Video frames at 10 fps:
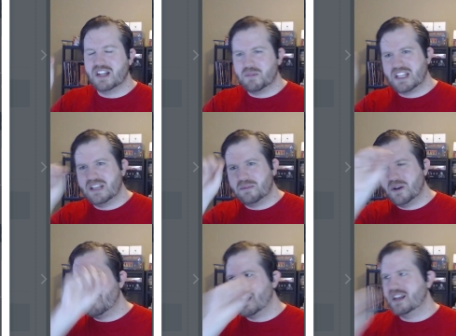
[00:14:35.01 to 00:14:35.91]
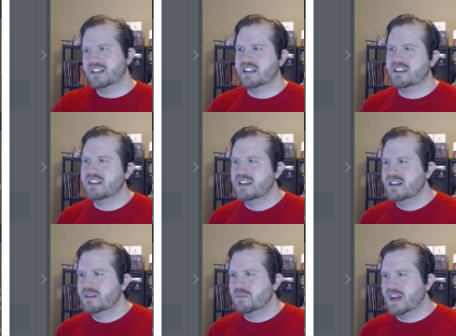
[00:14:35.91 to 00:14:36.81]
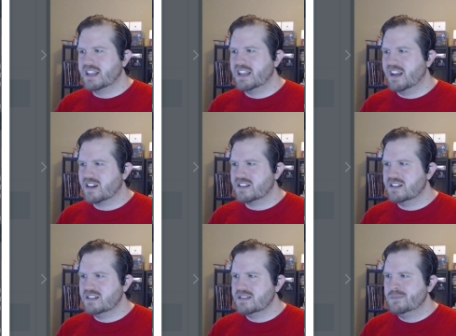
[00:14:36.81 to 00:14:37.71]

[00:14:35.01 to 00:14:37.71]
I'm going to keep appending my characters,